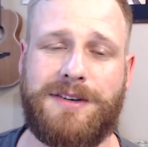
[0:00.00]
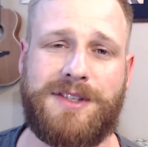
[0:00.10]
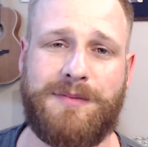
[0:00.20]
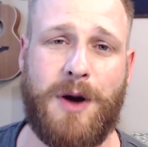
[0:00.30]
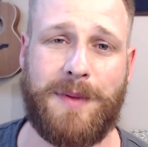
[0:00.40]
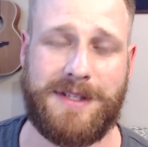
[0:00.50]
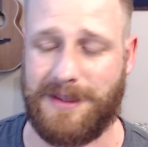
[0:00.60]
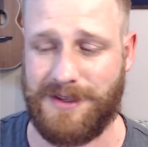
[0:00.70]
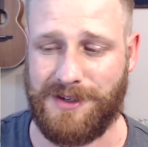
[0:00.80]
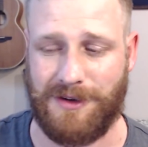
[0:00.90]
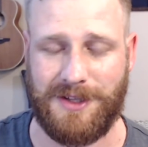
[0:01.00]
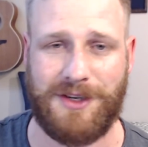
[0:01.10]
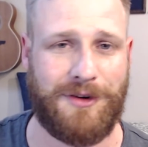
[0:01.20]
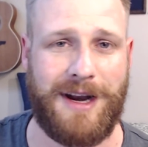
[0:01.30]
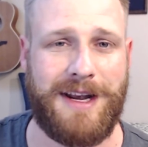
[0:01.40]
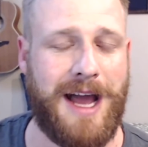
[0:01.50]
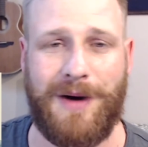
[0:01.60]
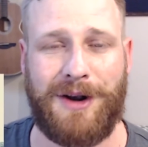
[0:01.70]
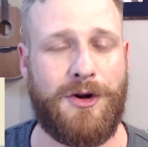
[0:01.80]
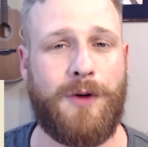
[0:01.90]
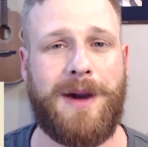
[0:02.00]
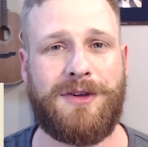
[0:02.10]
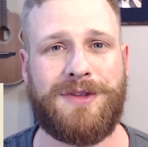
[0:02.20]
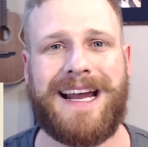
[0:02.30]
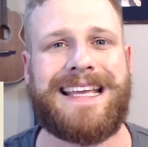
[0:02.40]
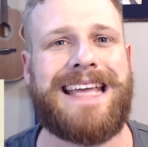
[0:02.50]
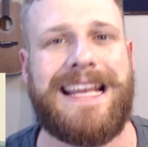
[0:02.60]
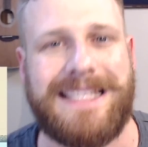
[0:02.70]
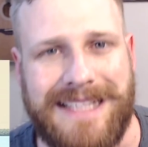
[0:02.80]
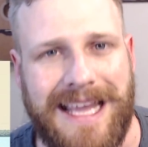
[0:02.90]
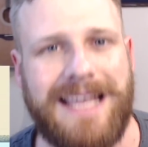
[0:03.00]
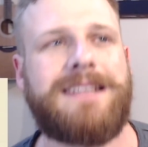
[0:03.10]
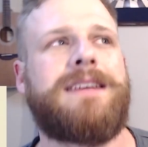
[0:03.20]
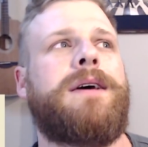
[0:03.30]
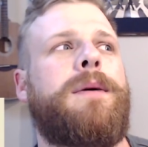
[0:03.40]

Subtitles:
some moments like the song that's on right now, I Don't Know About You, that I can't stand.